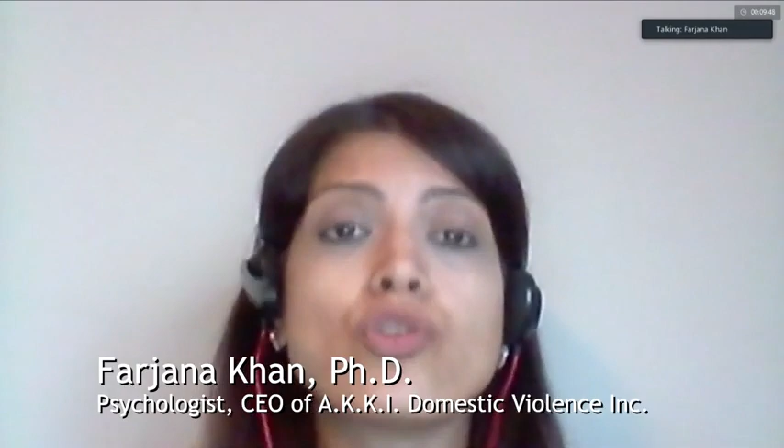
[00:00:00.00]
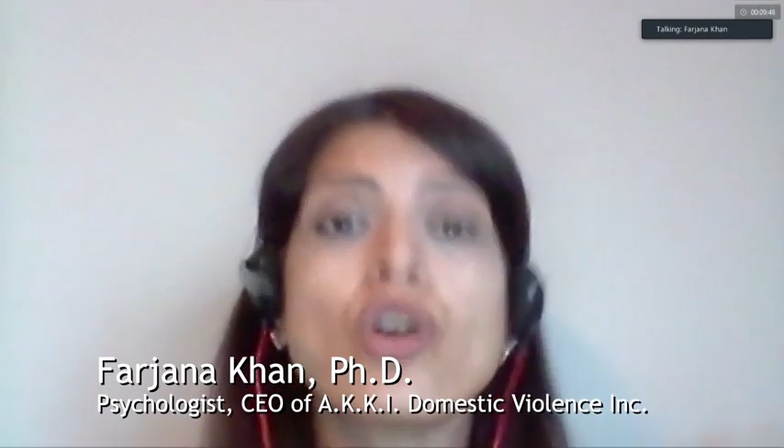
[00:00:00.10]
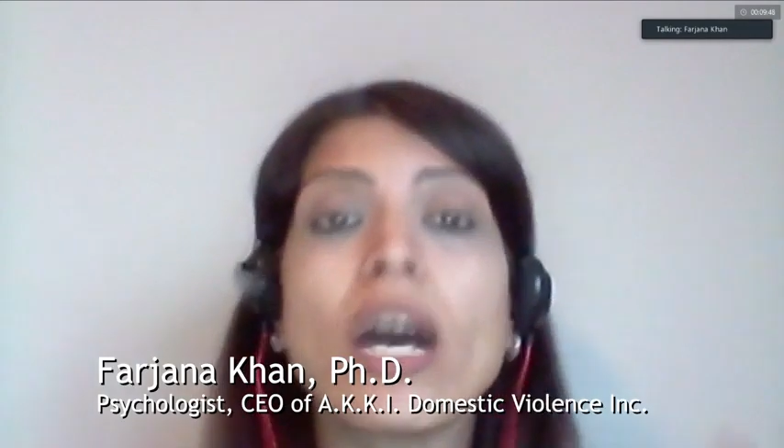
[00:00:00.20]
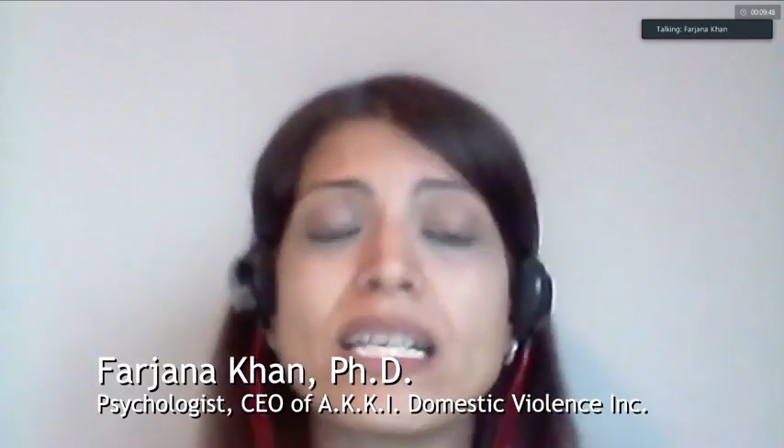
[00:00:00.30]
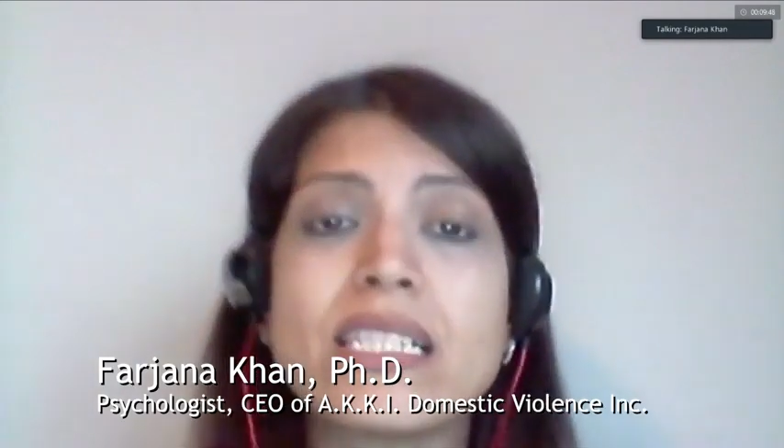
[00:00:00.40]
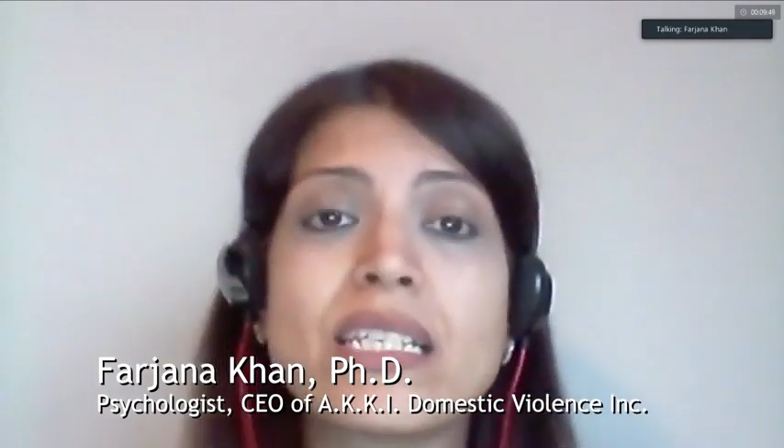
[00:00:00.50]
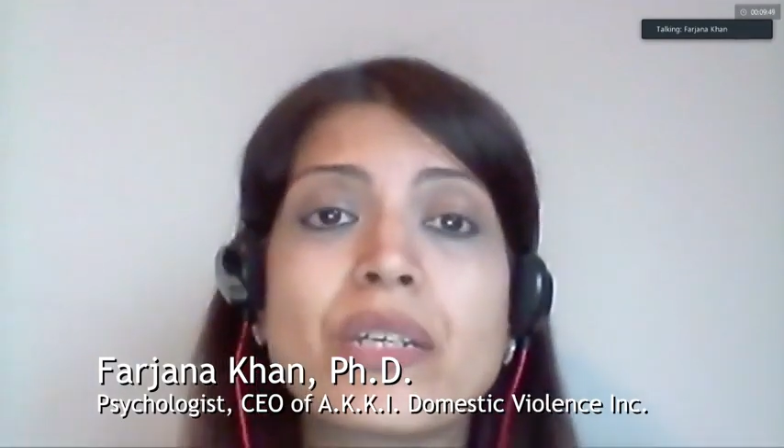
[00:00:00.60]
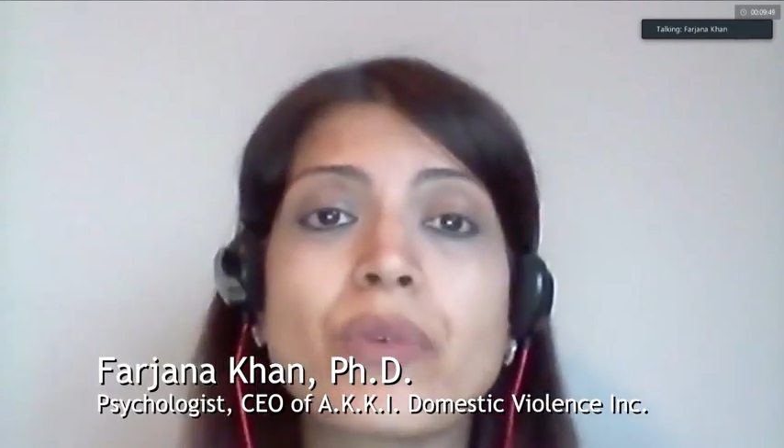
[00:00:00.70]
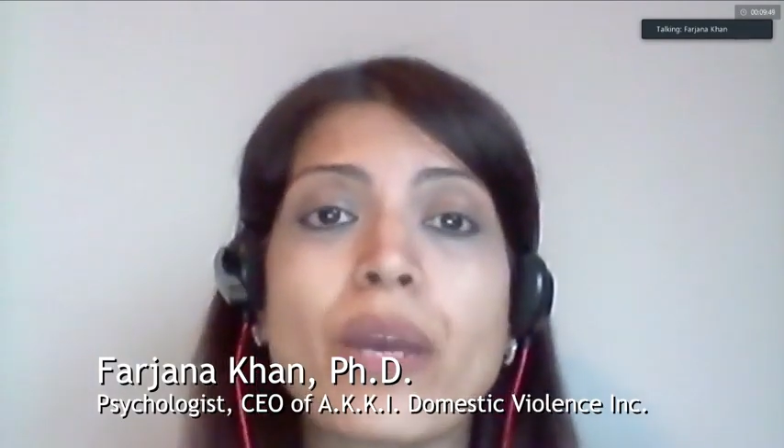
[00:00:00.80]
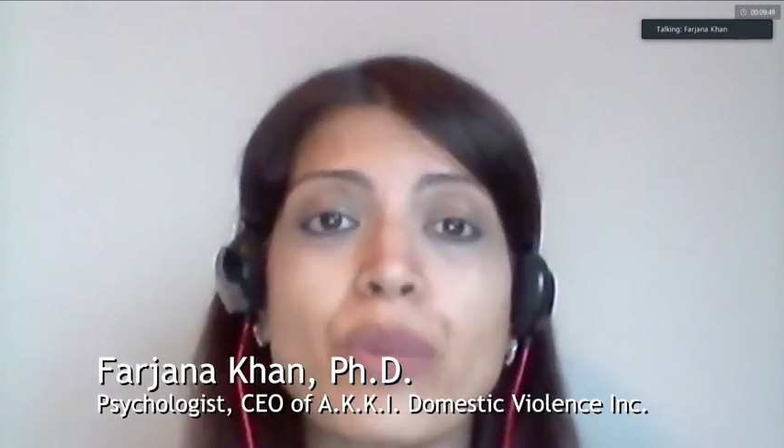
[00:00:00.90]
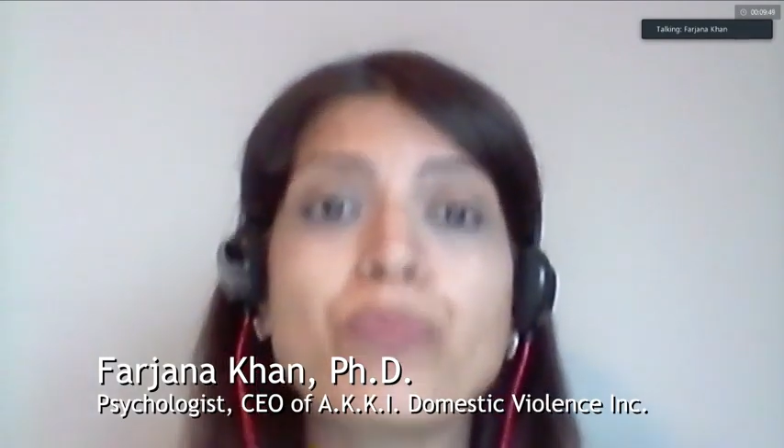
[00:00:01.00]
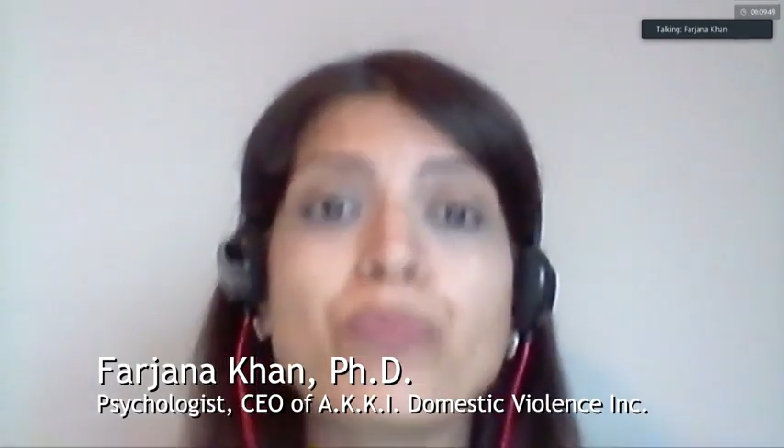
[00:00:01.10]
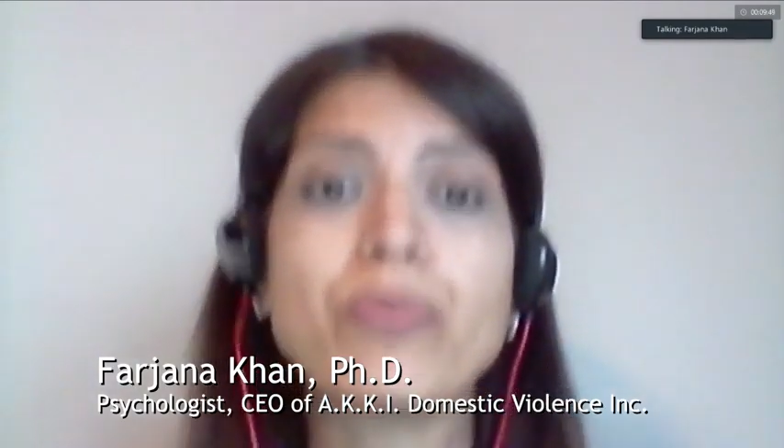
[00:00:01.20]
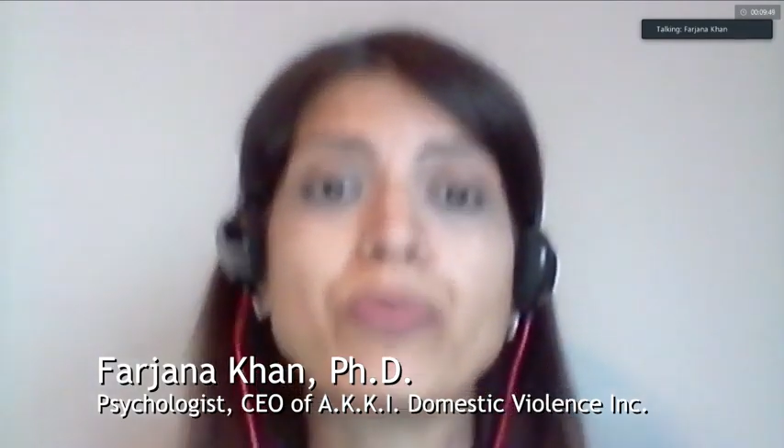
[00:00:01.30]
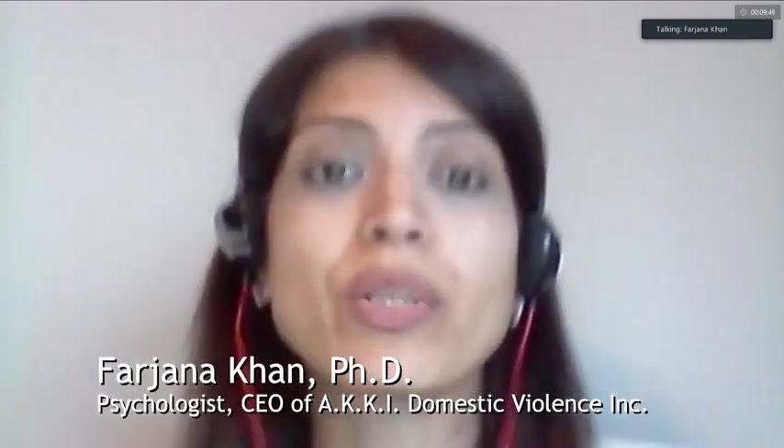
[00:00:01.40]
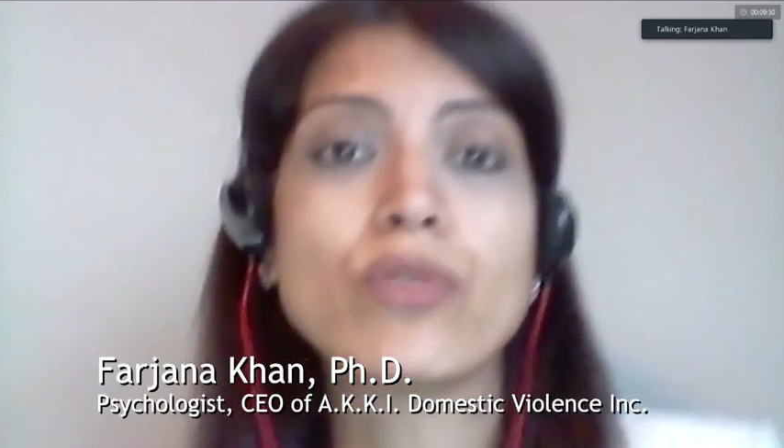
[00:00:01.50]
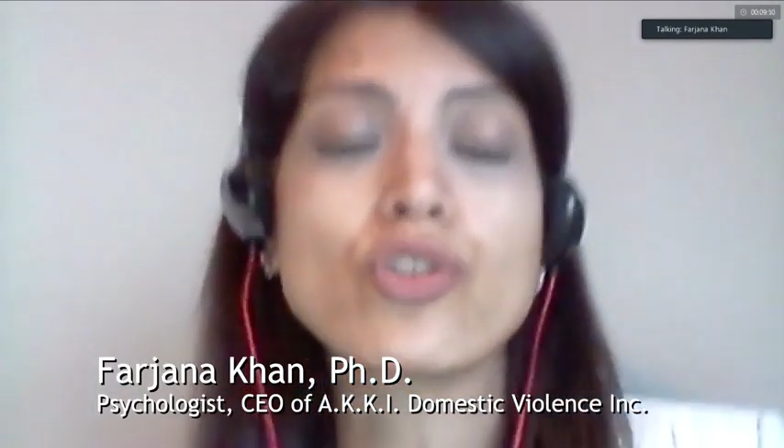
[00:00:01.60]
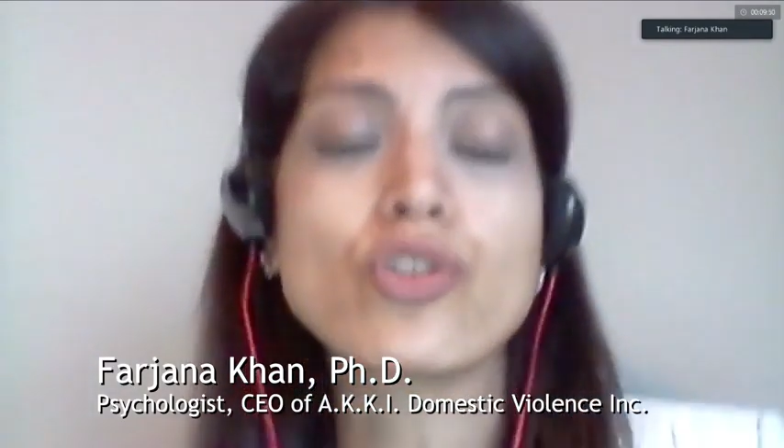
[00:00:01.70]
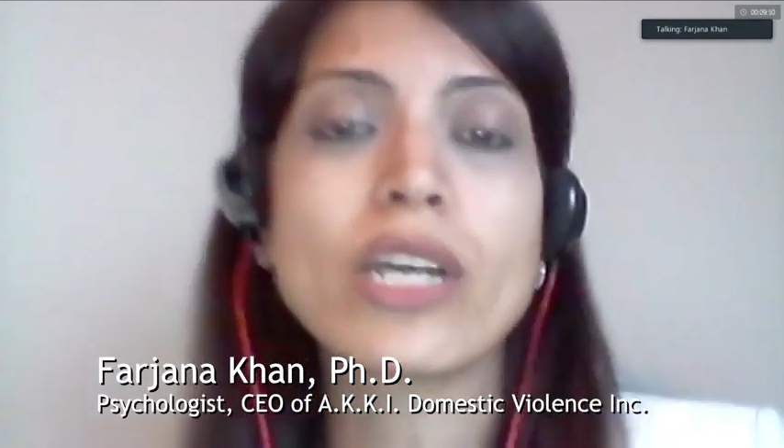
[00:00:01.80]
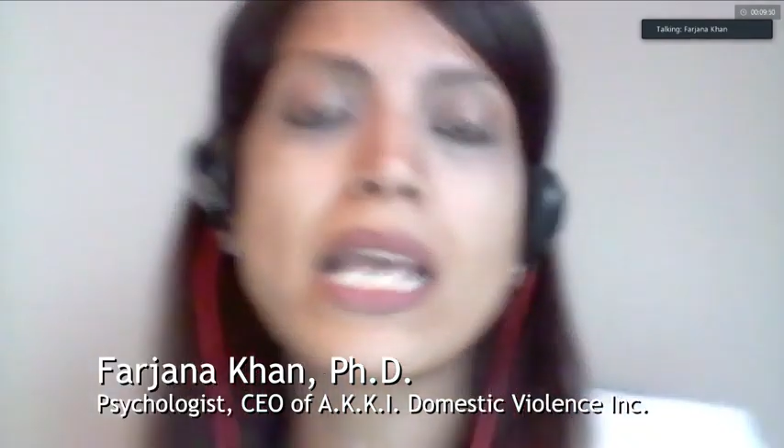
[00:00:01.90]
you trust, right? With people that you
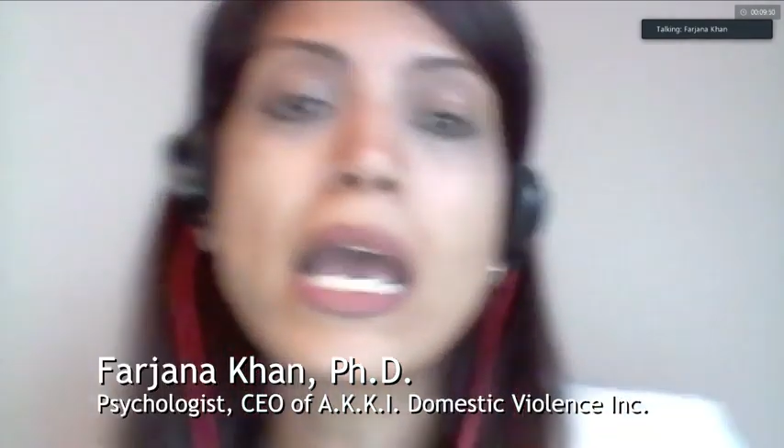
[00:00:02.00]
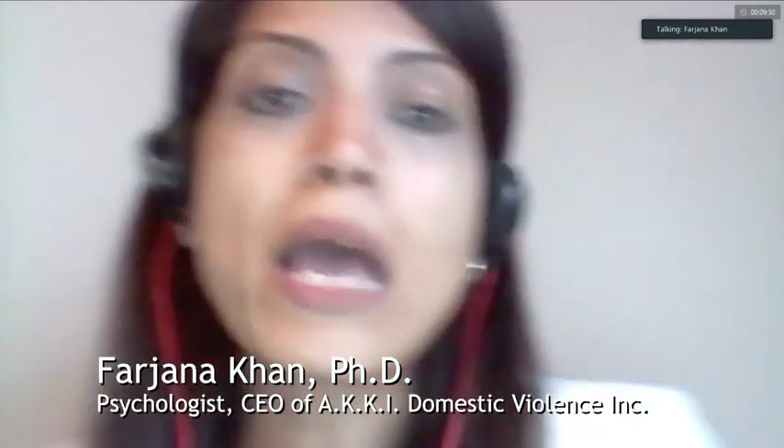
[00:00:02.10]
trust.